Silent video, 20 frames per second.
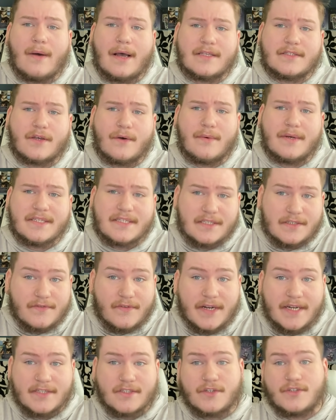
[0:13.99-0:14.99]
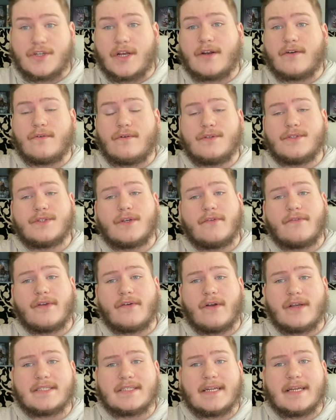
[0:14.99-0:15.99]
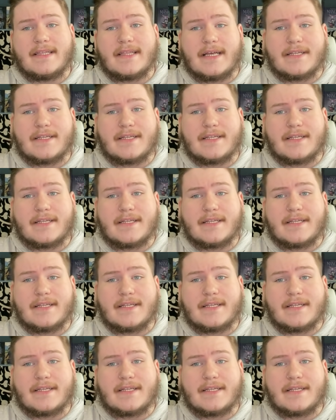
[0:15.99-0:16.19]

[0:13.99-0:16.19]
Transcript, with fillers: As always, these readings are general, so if they resonate,